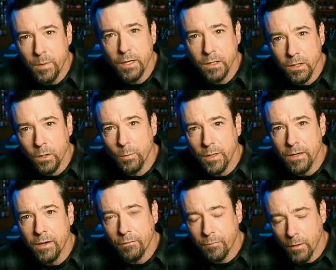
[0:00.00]
going to be a little
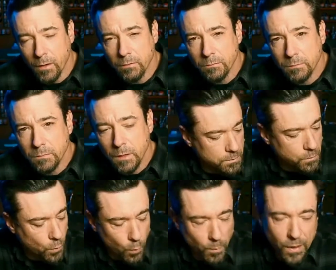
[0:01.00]
bit different.
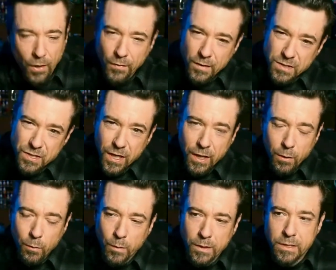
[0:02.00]
Normally on this
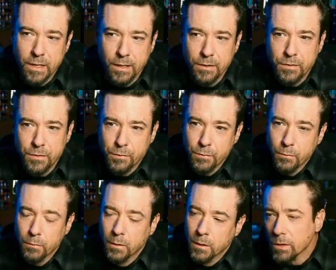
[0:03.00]
channel we tend
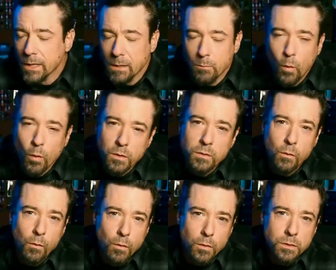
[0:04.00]
to lean more
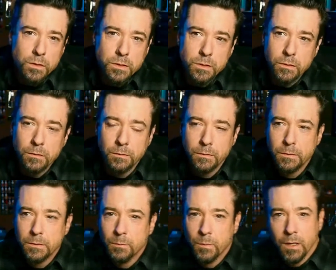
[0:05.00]
towards
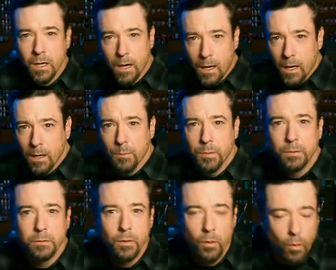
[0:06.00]

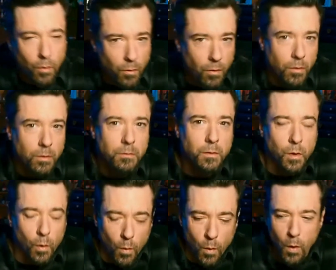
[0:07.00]
macabre, horror,
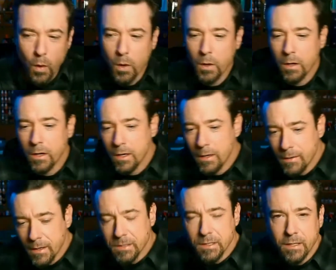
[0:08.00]
gore,
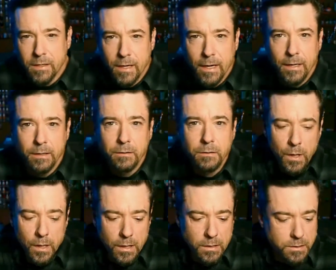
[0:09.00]
things like that.
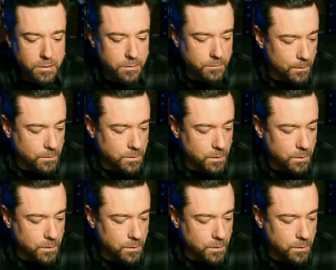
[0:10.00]
But